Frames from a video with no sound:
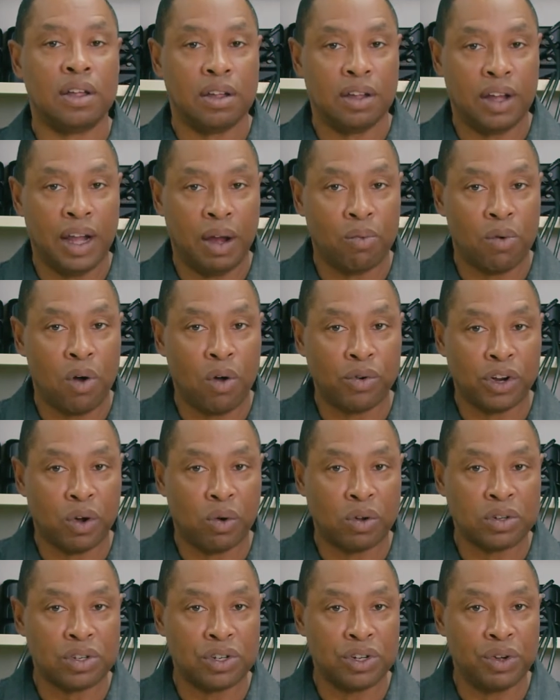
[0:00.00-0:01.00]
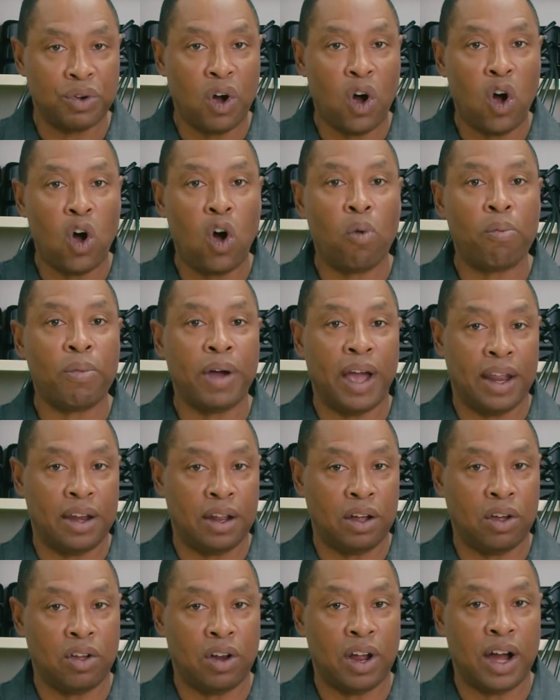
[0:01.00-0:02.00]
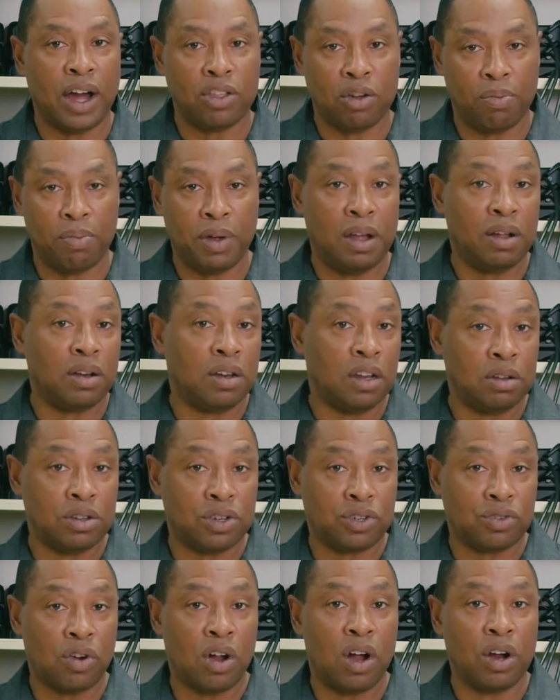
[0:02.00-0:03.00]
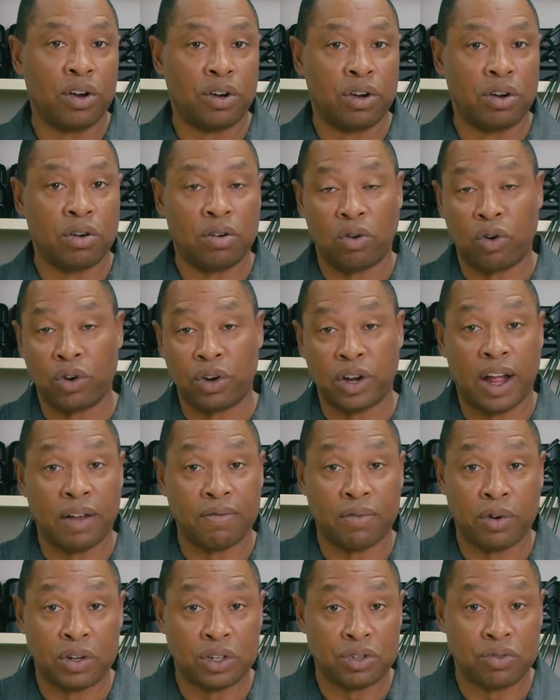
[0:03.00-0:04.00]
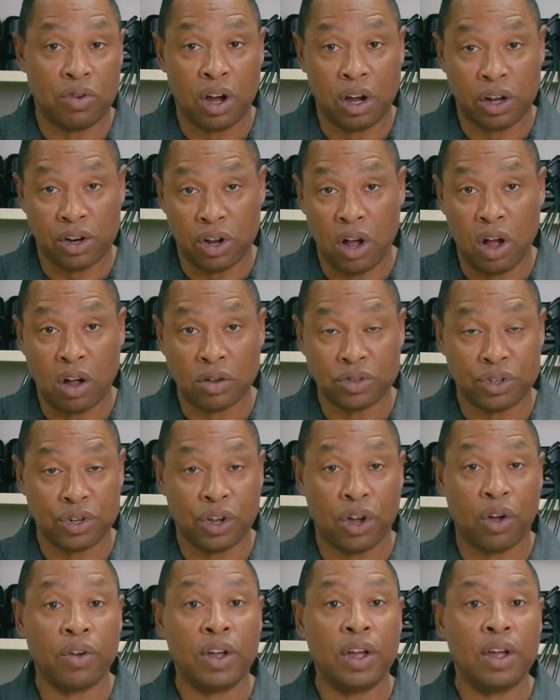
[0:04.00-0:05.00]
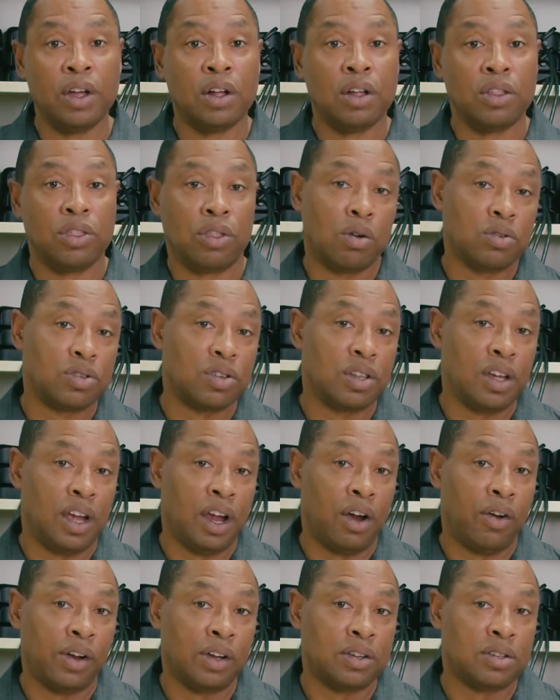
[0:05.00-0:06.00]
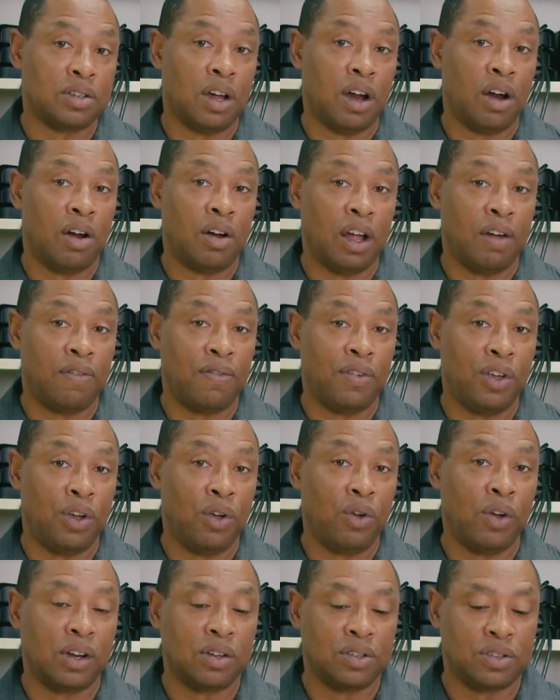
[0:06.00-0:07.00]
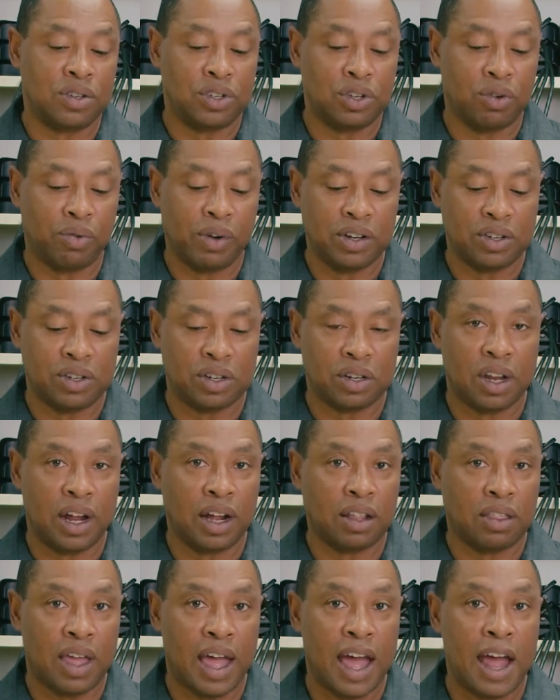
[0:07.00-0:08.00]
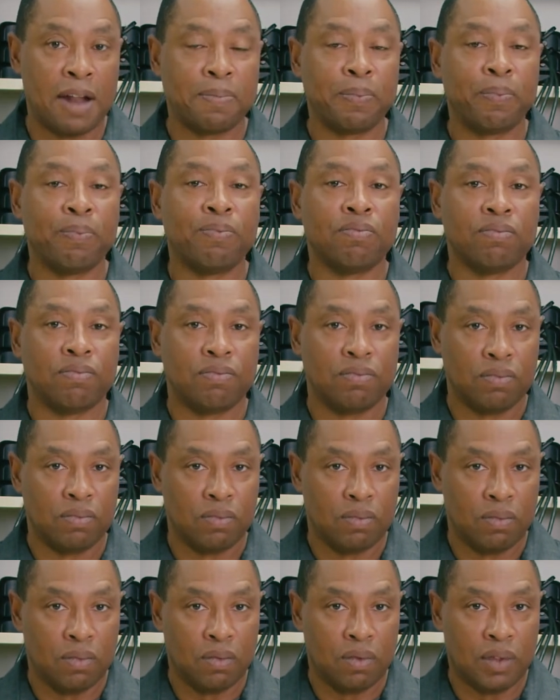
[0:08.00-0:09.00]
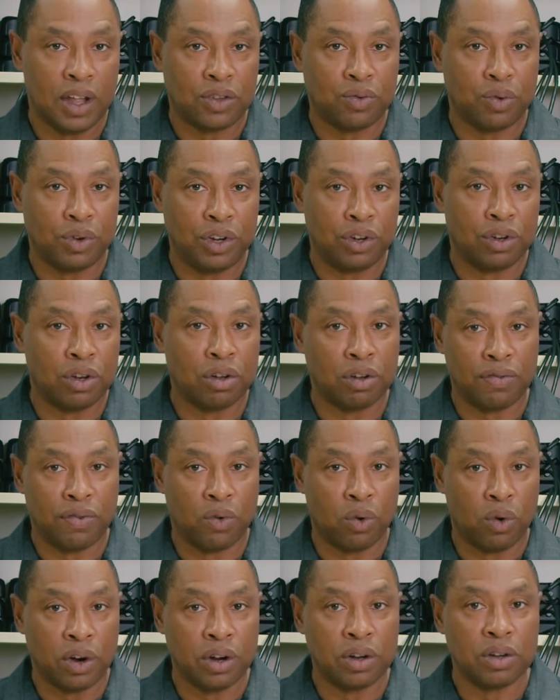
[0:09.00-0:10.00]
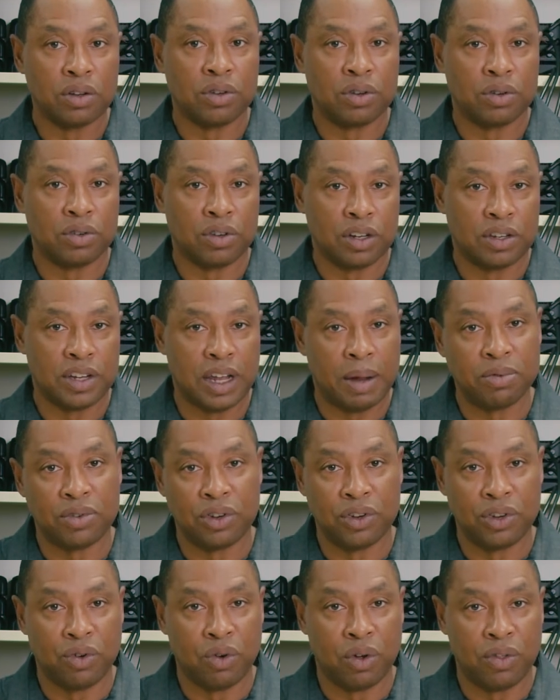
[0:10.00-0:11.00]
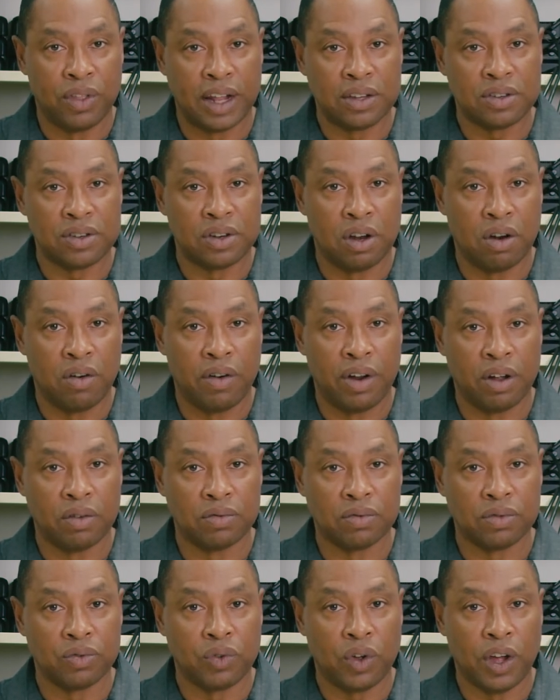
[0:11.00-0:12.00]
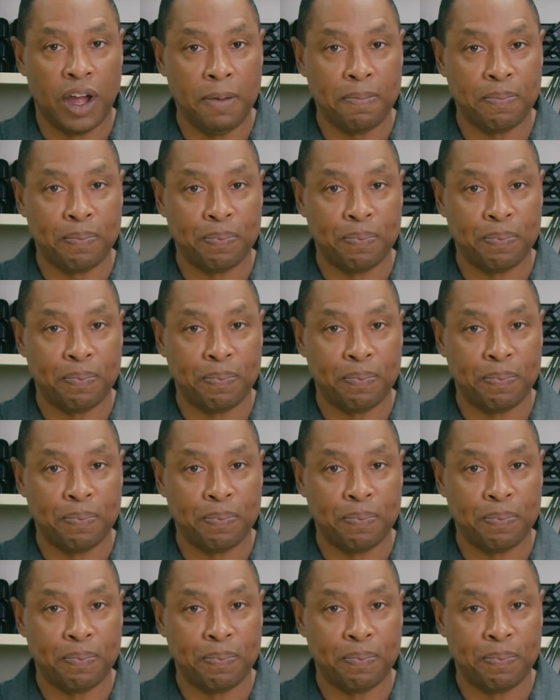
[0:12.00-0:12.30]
it won't know its new home, and it could either be a little stronger or not very strong at all. So those are the areas there. If you get a situation like that, that's what you'd look for to attempt to do in that scenario, okay?